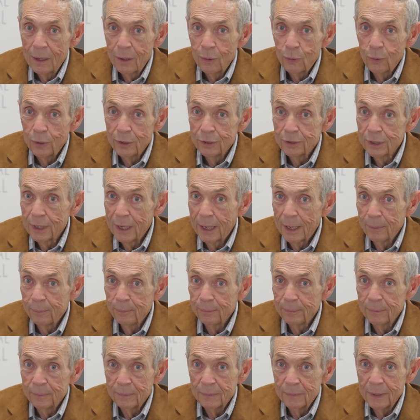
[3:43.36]
which
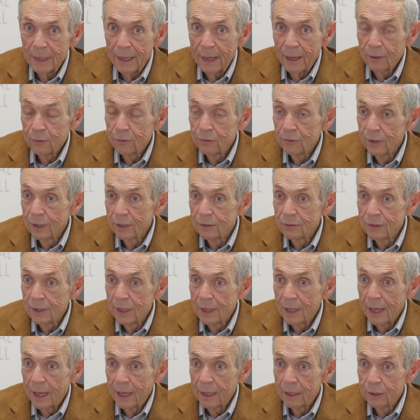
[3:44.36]
I'm now
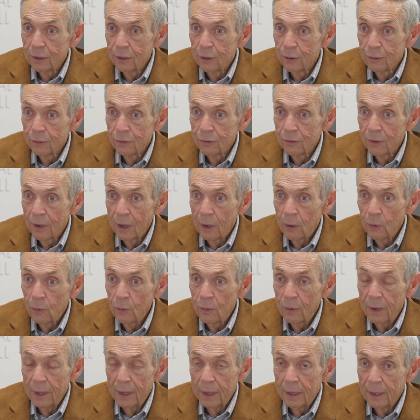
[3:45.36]
68 years
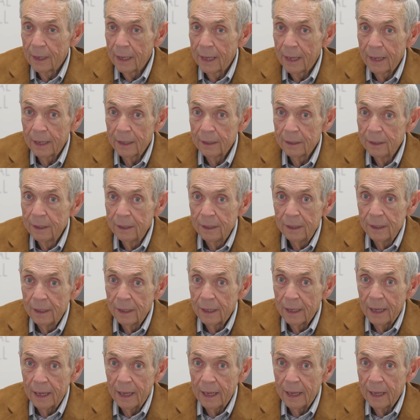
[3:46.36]
old, and I
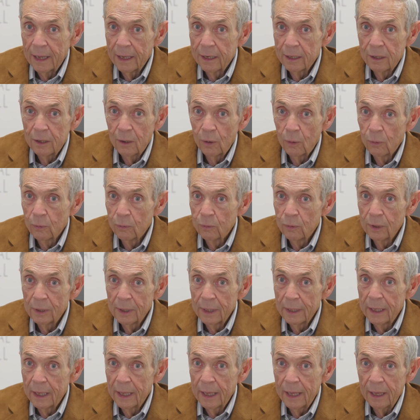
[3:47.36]
don't
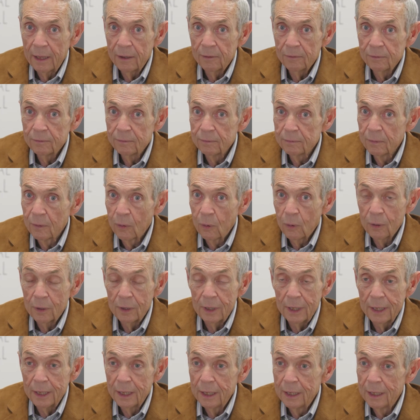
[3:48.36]
really have
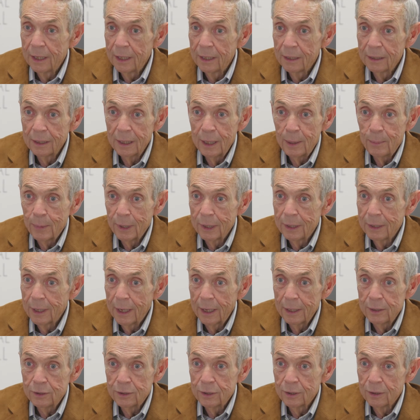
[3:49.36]
hardly any
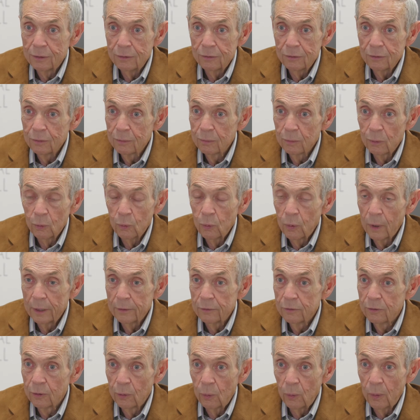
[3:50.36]
limitations
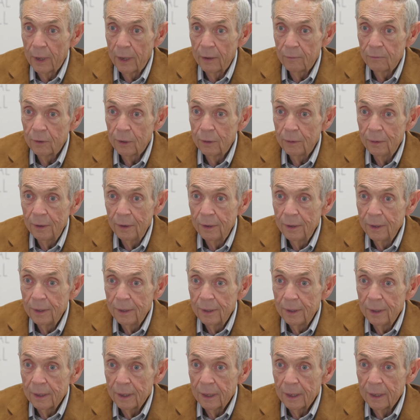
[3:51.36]
whatsoever.
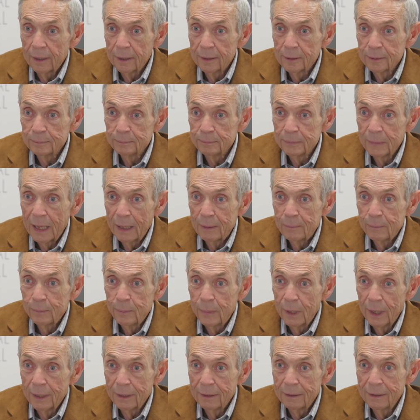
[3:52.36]

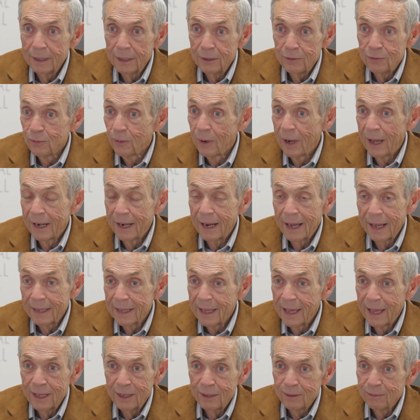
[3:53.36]
But he's right, I
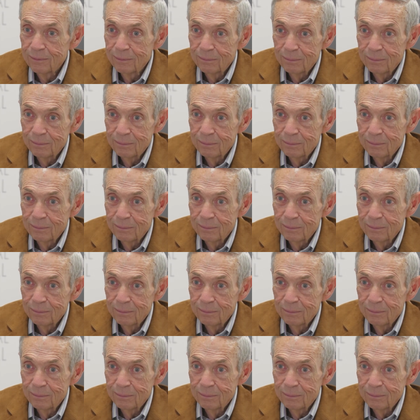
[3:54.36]
can't